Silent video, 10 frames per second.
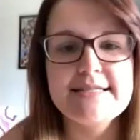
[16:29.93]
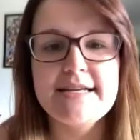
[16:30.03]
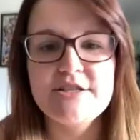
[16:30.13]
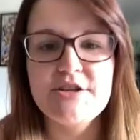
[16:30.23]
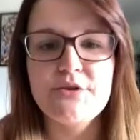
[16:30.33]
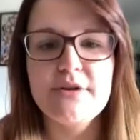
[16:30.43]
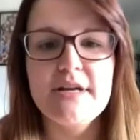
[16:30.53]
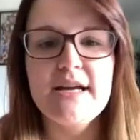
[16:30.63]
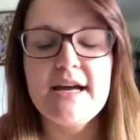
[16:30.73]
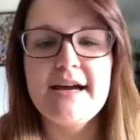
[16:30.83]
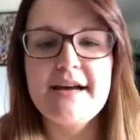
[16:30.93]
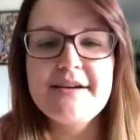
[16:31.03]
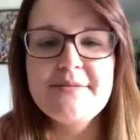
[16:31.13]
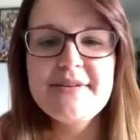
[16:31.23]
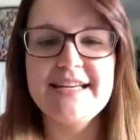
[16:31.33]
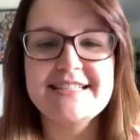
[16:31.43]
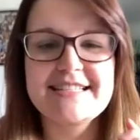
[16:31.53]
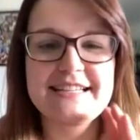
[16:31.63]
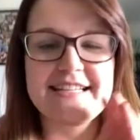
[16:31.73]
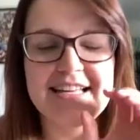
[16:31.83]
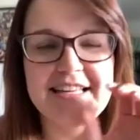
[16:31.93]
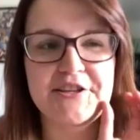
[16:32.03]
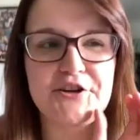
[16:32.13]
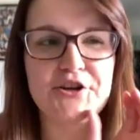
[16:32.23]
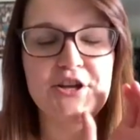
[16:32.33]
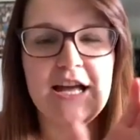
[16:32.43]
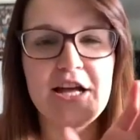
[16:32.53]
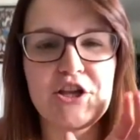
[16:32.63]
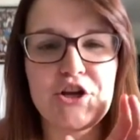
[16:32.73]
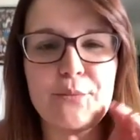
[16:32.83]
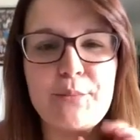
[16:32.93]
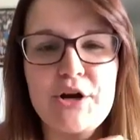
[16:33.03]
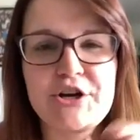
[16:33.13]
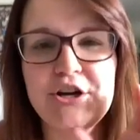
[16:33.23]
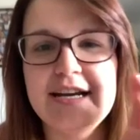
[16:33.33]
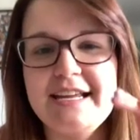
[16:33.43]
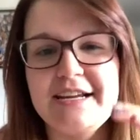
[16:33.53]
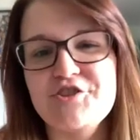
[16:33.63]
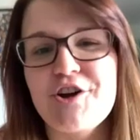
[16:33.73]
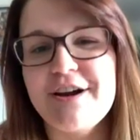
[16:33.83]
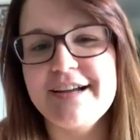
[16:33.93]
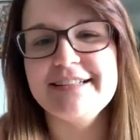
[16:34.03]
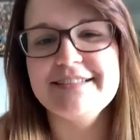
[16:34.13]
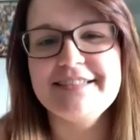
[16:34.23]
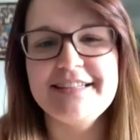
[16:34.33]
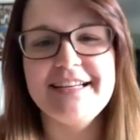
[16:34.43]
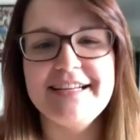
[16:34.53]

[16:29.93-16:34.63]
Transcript: Yeah. Um, it's a, a, little a little marker and ink drawing that I did